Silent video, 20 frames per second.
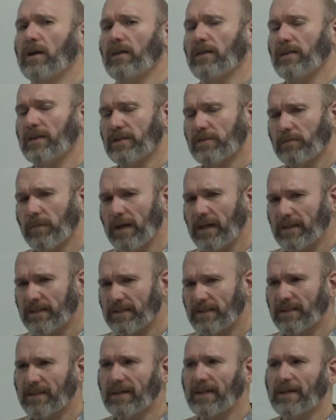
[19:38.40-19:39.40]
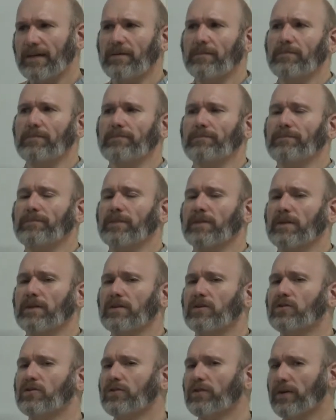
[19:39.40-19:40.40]
This may seem
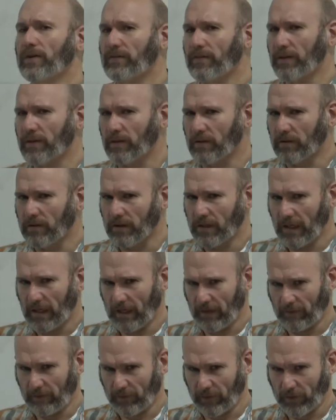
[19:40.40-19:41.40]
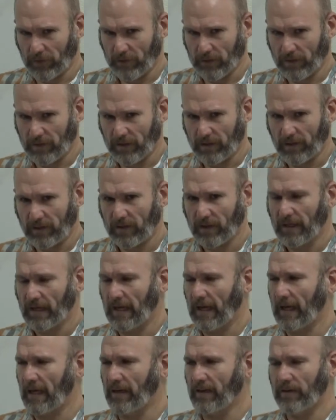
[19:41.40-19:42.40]
trivial at first
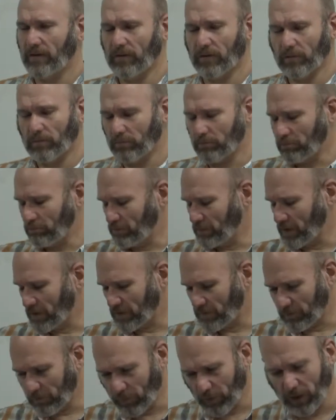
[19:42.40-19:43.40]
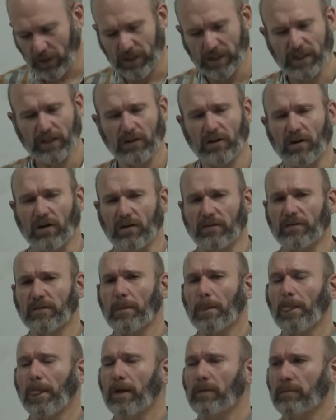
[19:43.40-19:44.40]
and you'll just brush it off,
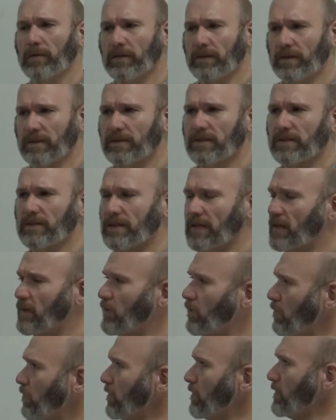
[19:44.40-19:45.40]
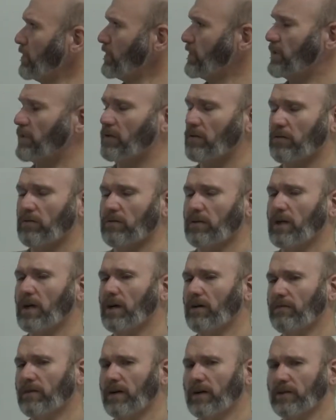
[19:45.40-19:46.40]
but this is a cornerstone
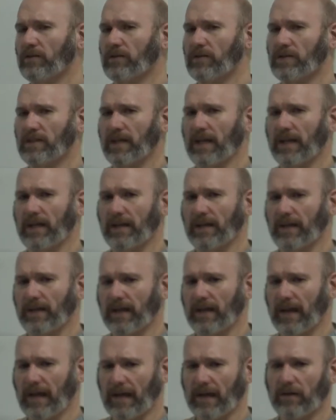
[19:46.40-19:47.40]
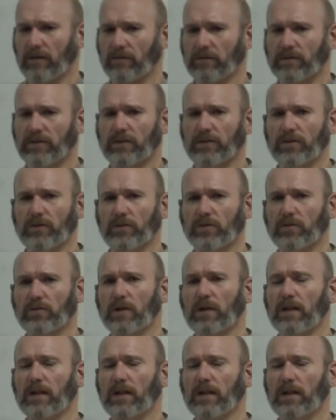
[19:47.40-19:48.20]
of understanding how to